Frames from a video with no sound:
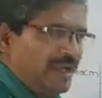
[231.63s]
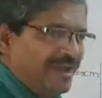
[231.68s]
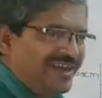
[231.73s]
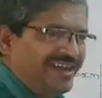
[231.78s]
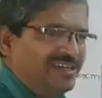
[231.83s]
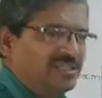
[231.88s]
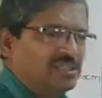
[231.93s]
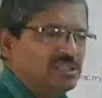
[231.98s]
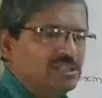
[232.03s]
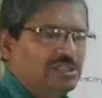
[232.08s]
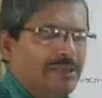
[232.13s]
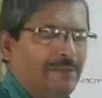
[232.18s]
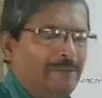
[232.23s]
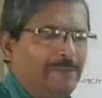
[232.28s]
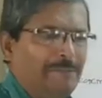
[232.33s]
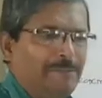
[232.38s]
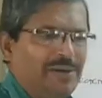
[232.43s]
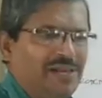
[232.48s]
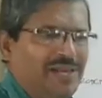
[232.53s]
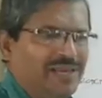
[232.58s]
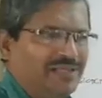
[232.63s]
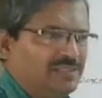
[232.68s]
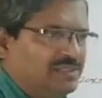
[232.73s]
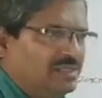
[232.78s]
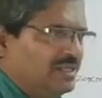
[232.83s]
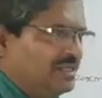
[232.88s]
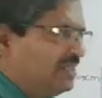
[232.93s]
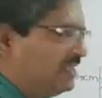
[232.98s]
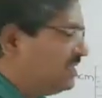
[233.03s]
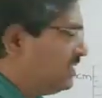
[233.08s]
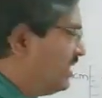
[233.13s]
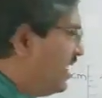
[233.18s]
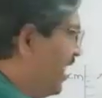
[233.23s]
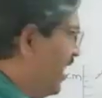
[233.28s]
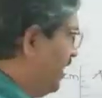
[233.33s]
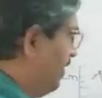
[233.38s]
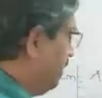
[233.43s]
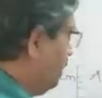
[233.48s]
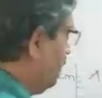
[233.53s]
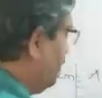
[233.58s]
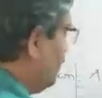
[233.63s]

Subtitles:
It's a simple answer is that